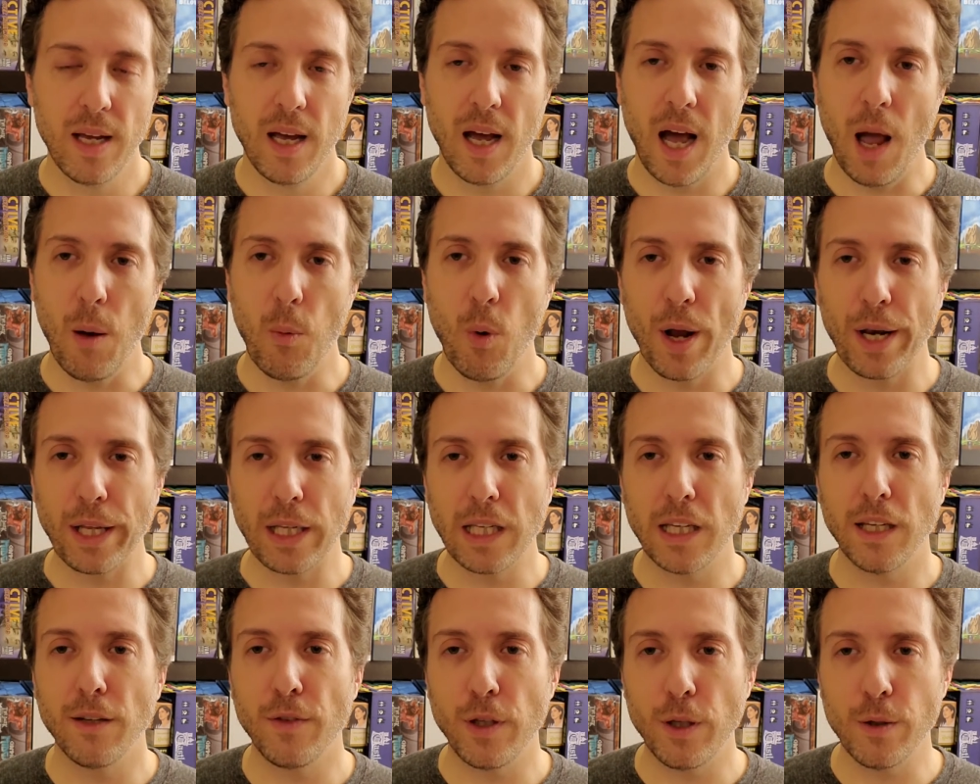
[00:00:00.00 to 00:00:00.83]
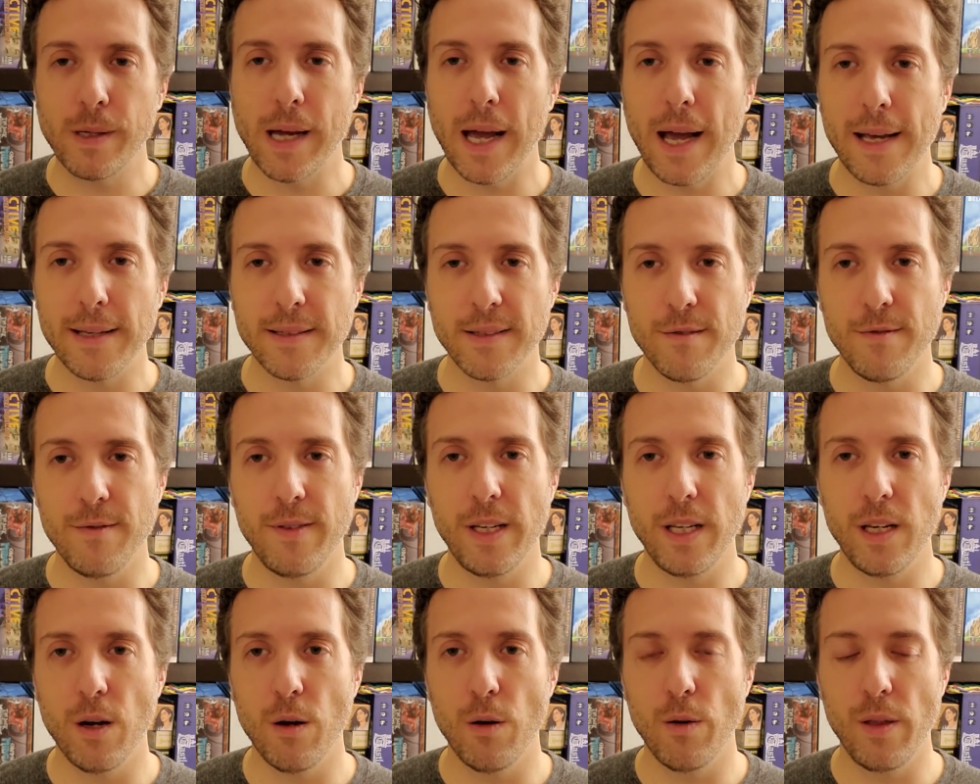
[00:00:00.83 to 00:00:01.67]
I want to give you guys a
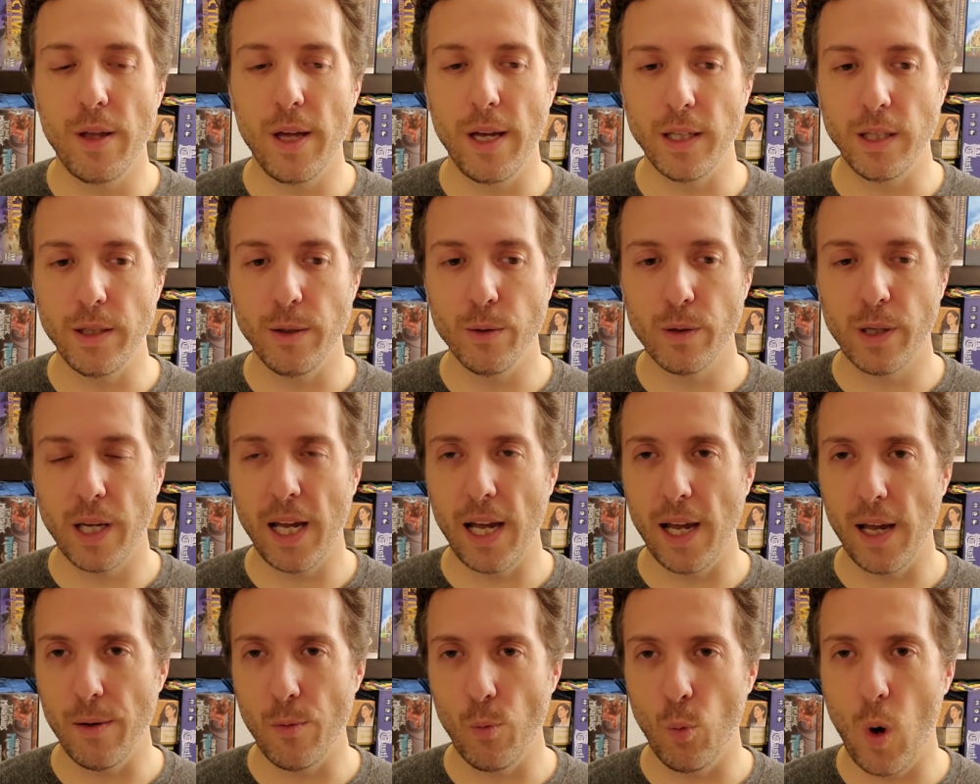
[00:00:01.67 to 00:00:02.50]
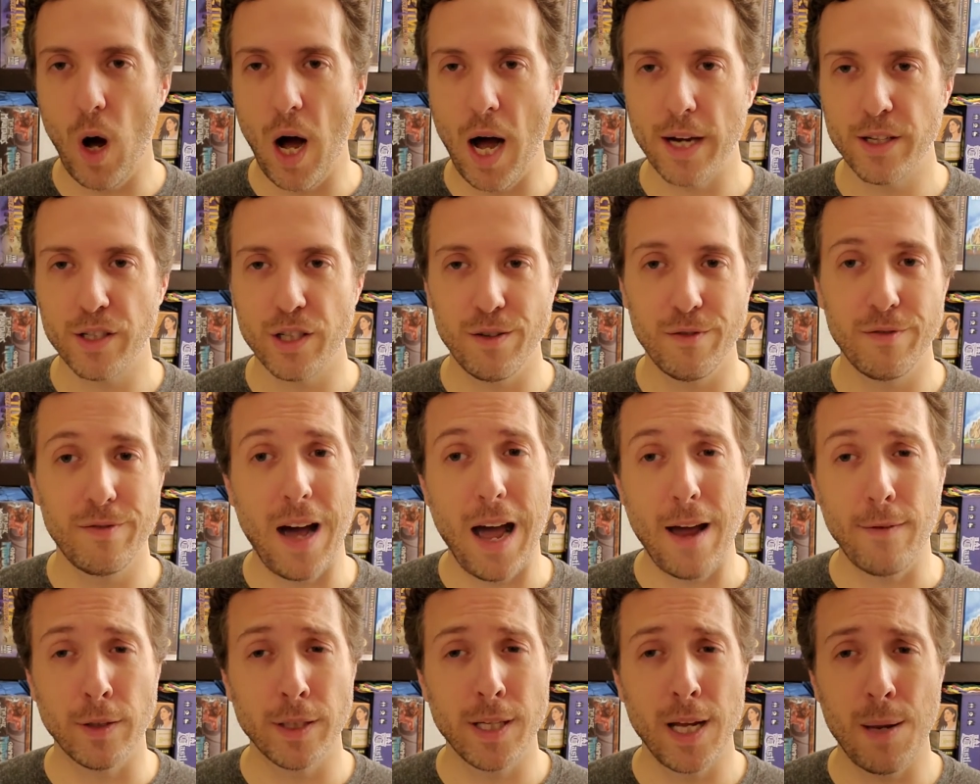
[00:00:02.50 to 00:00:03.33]
video that you can watch in
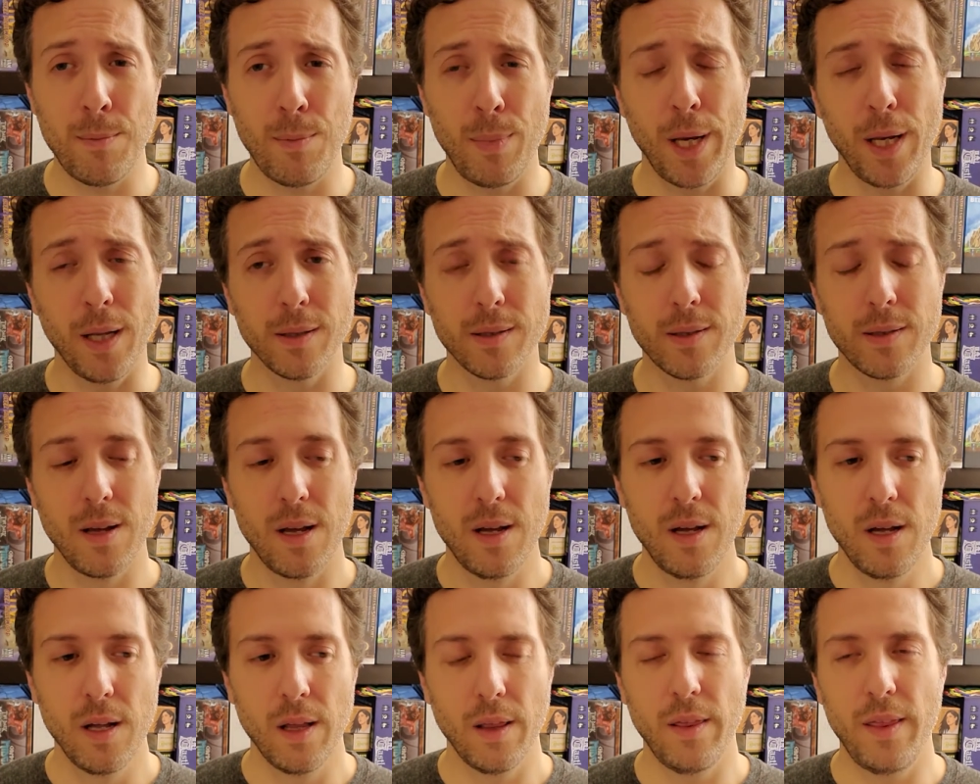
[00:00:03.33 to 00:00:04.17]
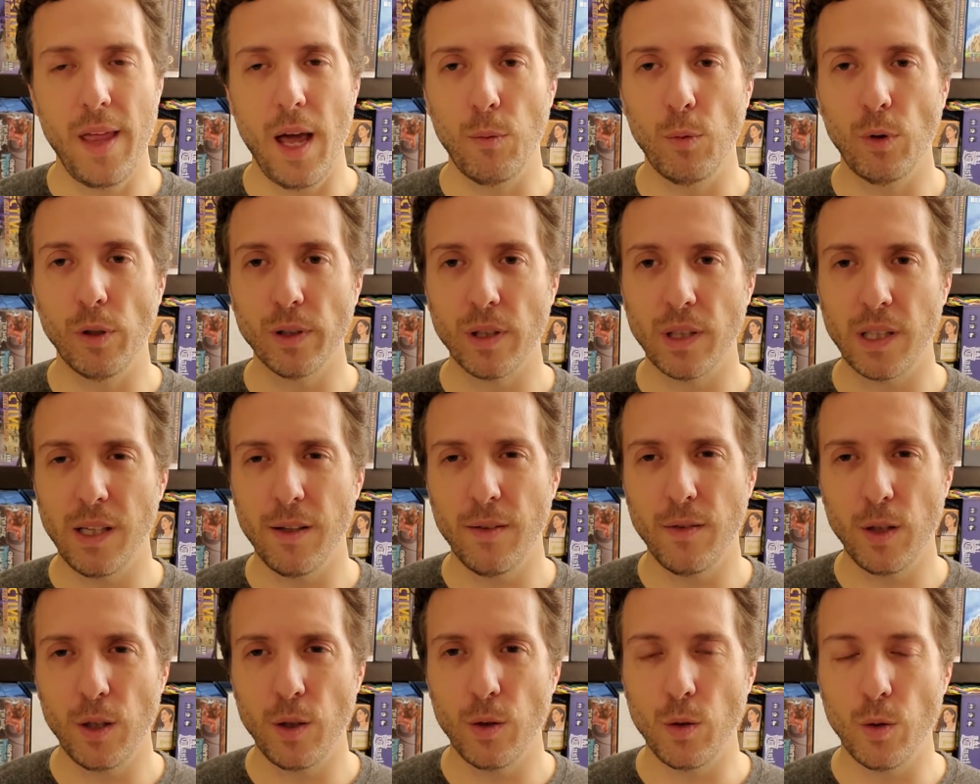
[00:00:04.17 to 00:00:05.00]
5 or 10 minutes that will give
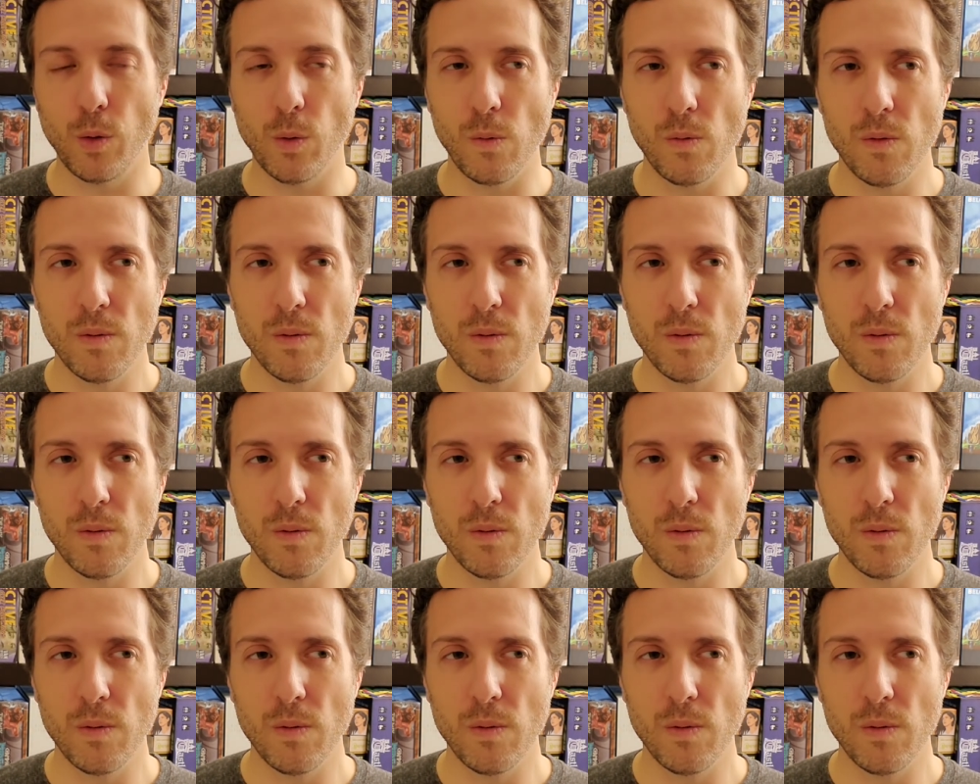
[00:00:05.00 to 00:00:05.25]
you